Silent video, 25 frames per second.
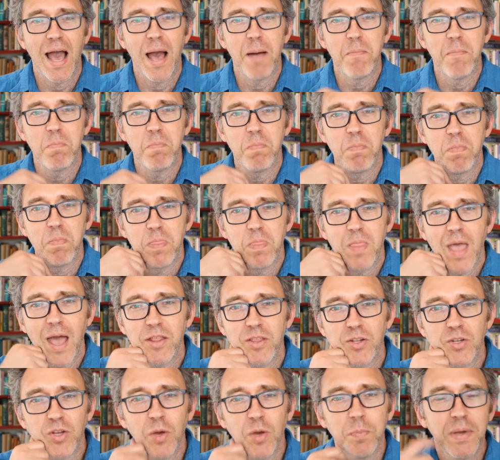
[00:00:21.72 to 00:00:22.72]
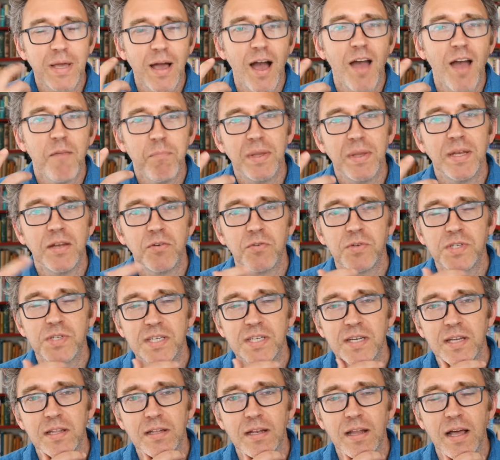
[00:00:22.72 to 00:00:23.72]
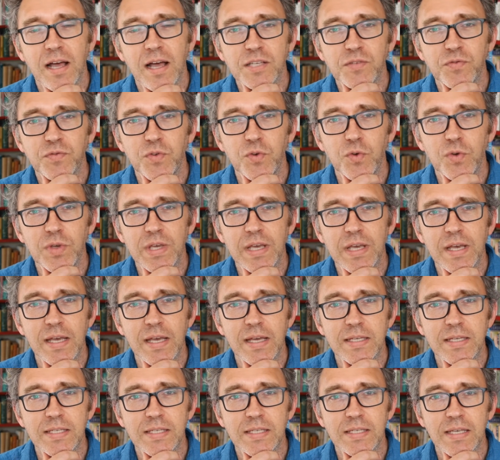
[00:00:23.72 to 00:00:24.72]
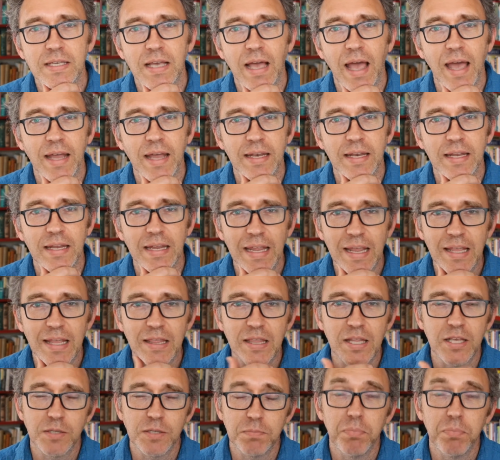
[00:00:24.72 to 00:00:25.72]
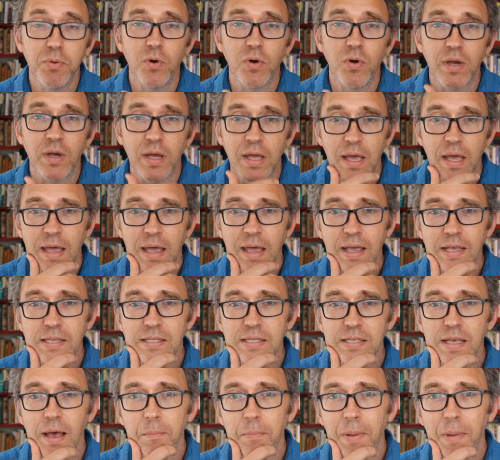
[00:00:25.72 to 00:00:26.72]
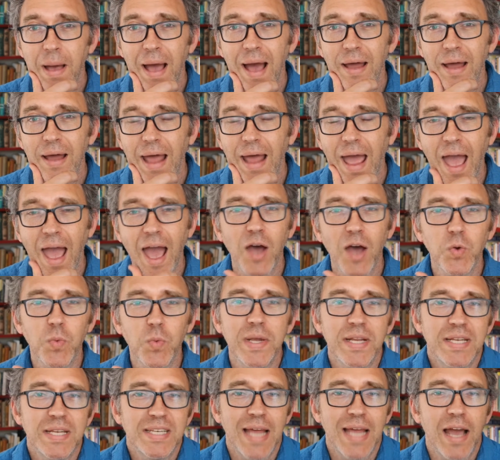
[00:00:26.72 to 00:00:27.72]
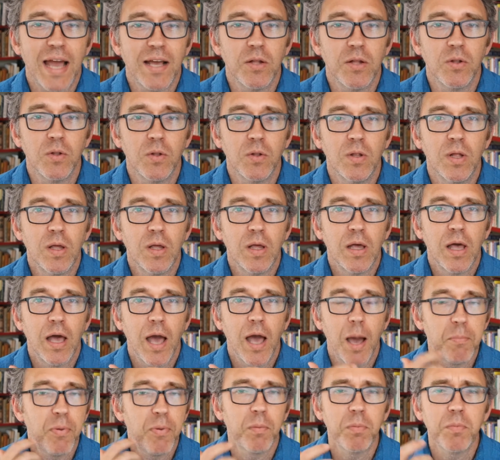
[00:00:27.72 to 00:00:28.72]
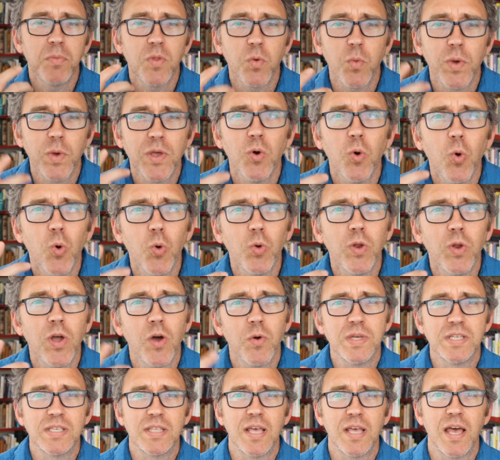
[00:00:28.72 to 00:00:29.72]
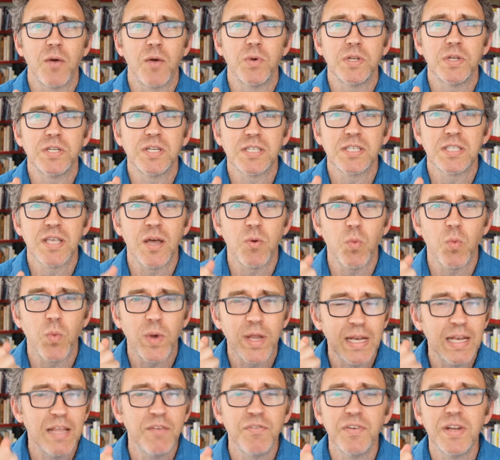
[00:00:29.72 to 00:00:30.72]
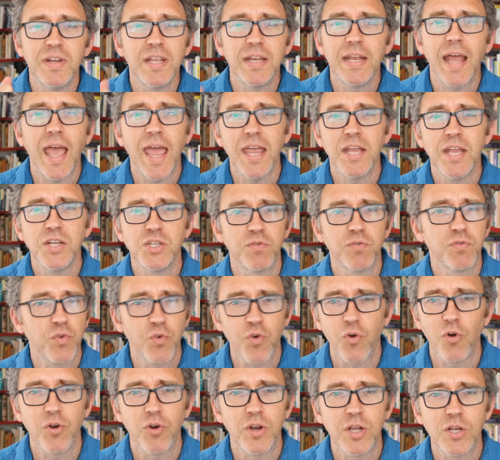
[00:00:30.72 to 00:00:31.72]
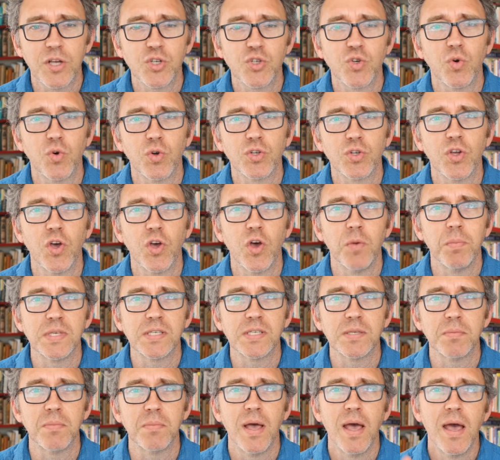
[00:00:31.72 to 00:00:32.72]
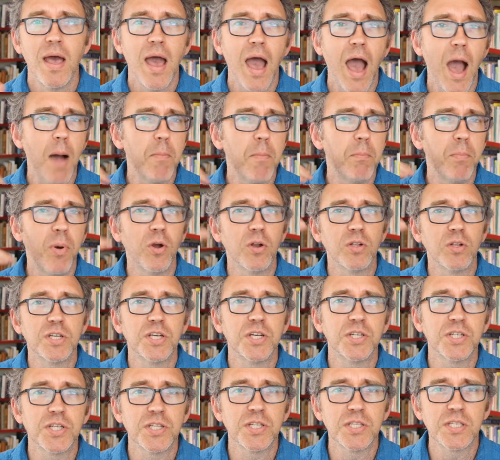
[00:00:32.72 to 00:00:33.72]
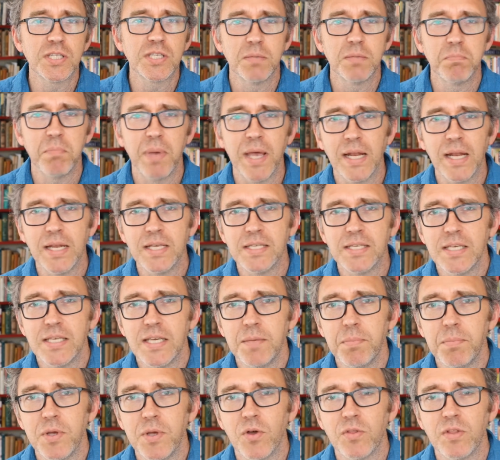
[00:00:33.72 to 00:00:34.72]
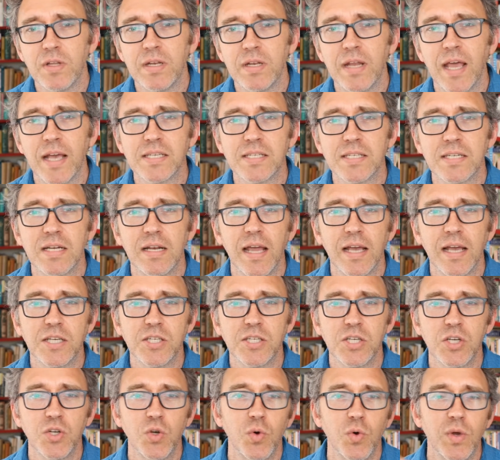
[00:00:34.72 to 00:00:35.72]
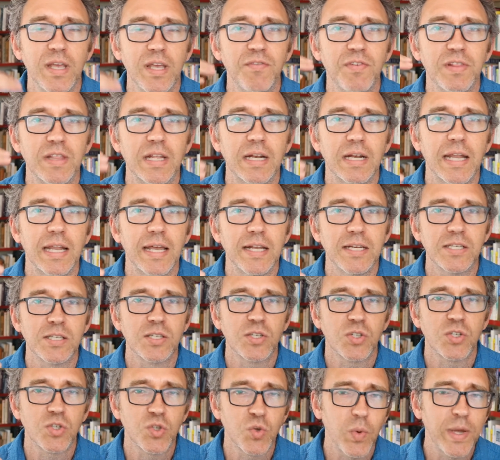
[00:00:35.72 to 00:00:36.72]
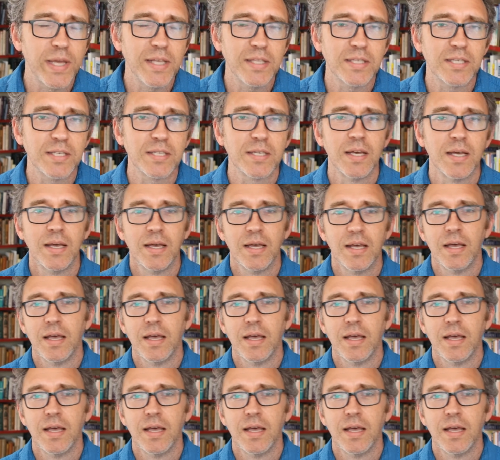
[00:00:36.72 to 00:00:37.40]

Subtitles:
Now, the topic I've been interested in the last few years and in this book is about how do we tackle a problem that we all know is there, which is that we live in an age of chronic short-termism. Our politicians can barely see beyond the next election or even the latest tweet.